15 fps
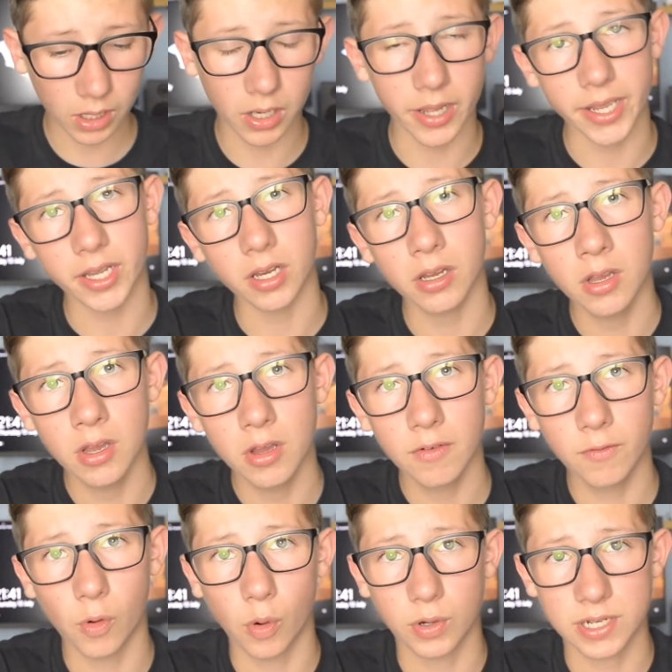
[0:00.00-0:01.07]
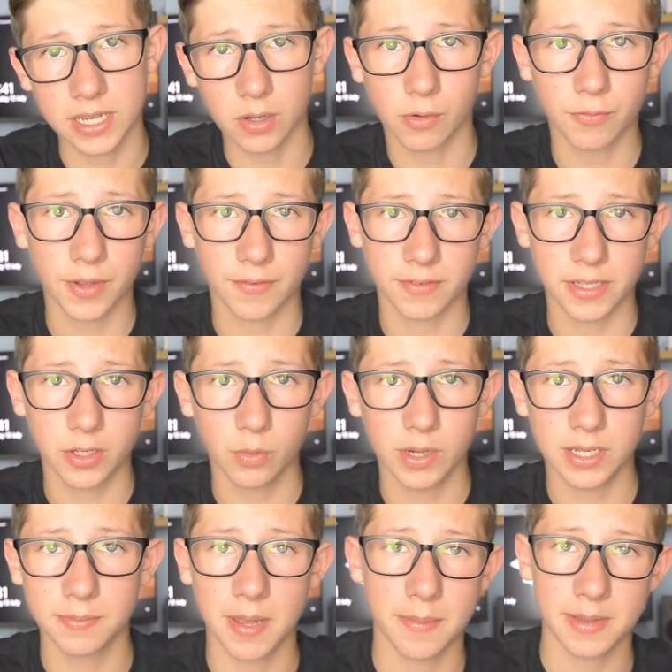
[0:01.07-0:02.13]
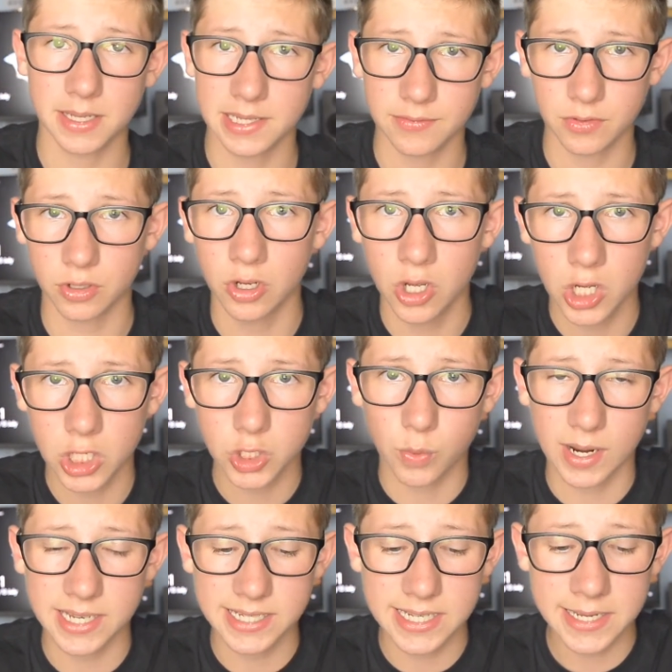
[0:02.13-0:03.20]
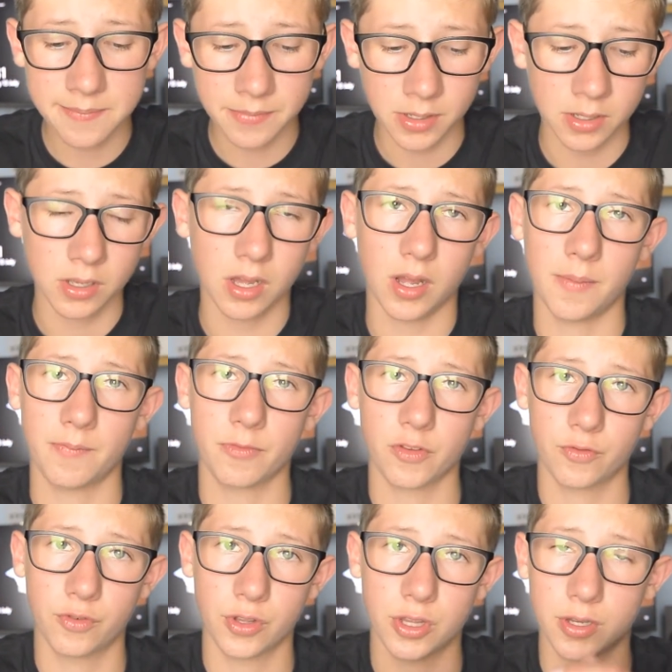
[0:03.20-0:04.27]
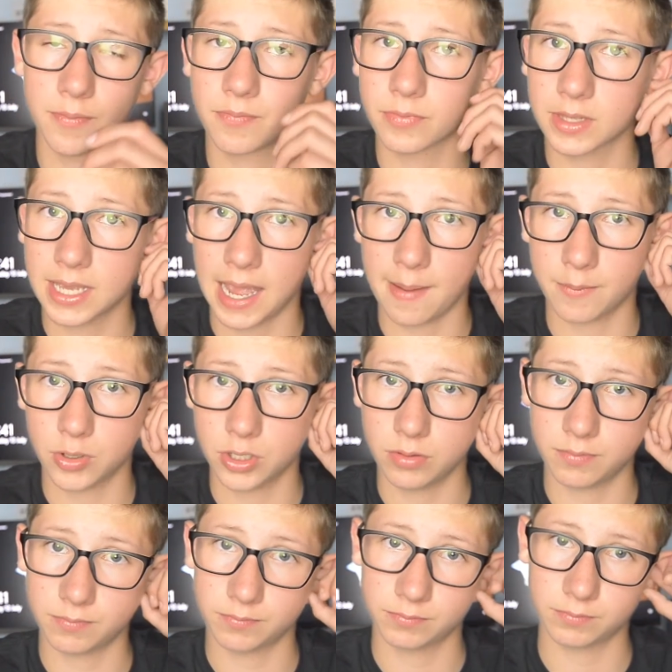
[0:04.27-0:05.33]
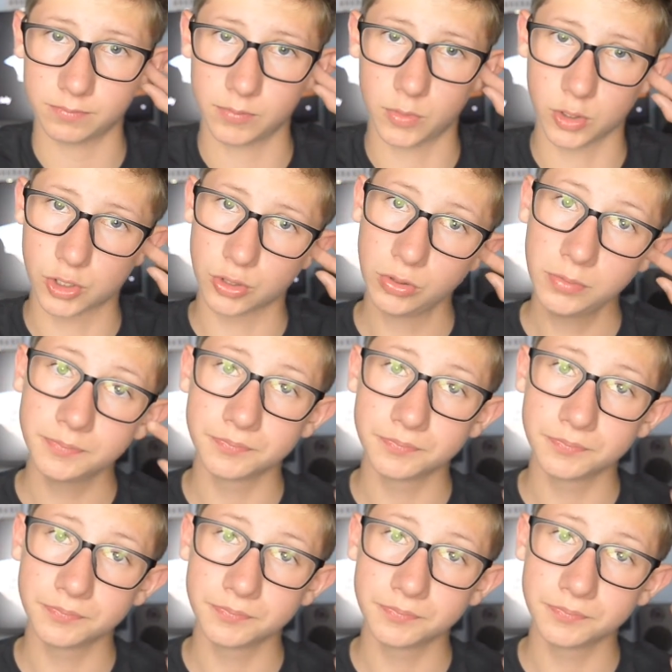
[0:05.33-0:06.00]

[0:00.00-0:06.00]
like 40 or 50 quid, maybe even 20 for the camera module.